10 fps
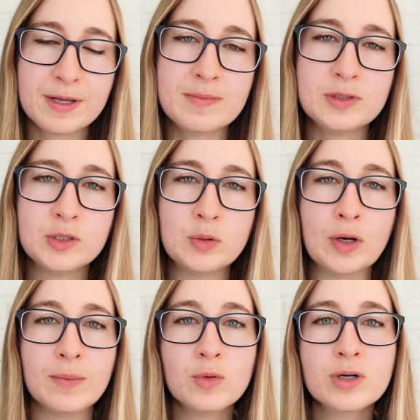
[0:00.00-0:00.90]
people who
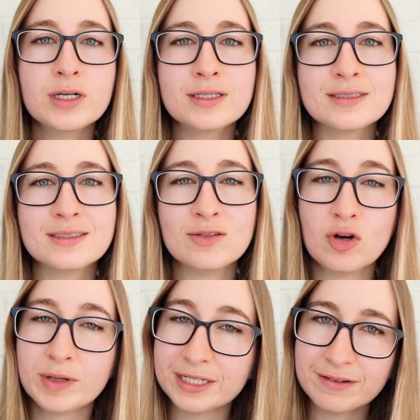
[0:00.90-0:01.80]
are more
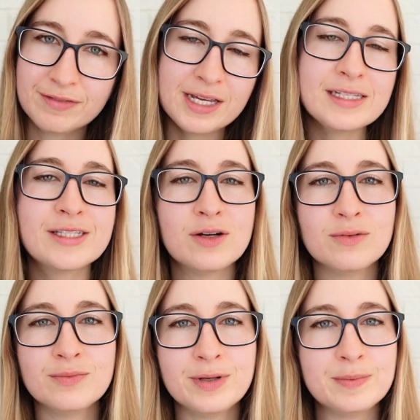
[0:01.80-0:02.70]
aerobically fit,
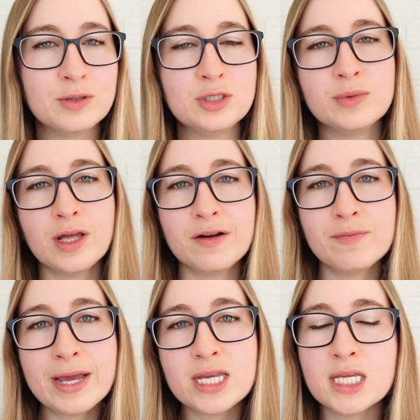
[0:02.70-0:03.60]
so people who do a lot of
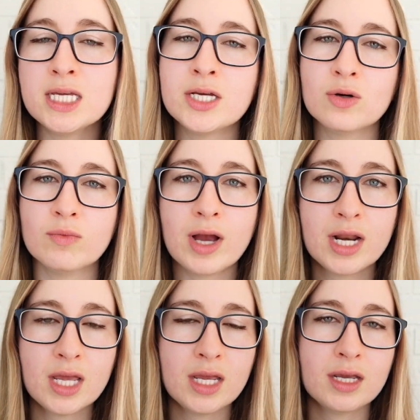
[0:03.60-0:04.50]
biking or
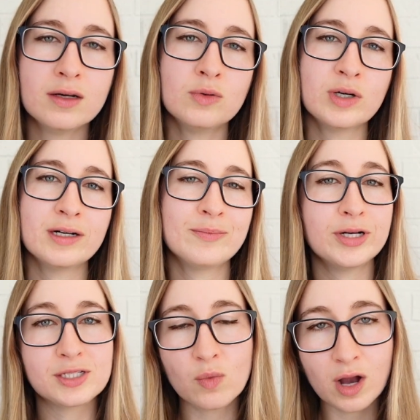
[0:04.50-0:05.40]
running or
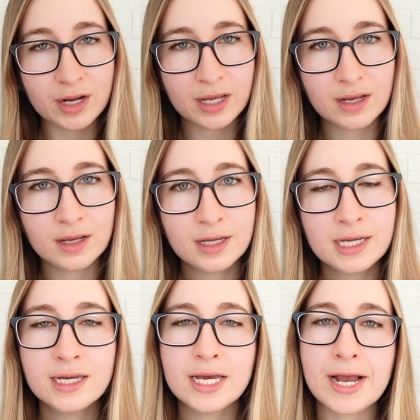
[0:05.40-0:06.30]
brisk walking,
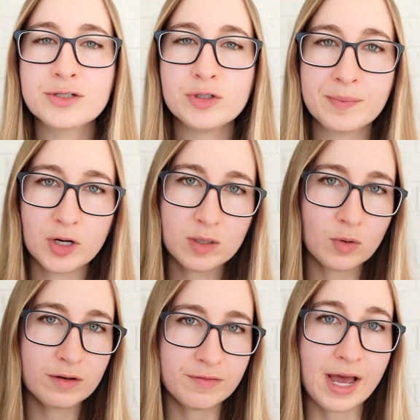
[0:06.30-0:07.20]
actually burn
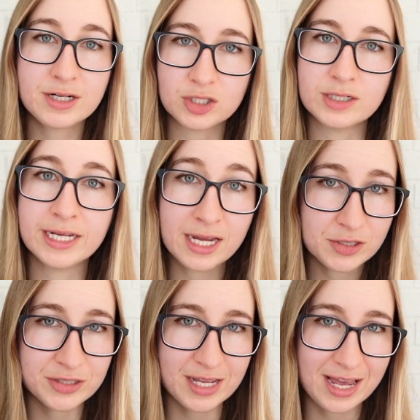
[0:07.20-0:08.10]
more fat during
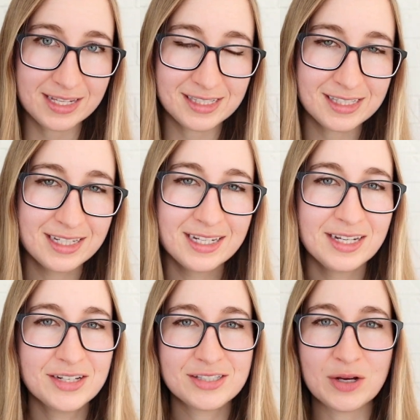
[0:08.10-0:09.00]
exercise.
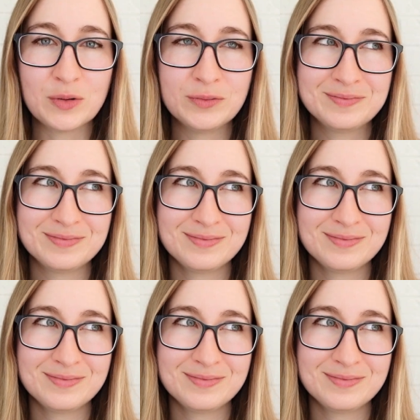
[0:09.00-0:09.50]
So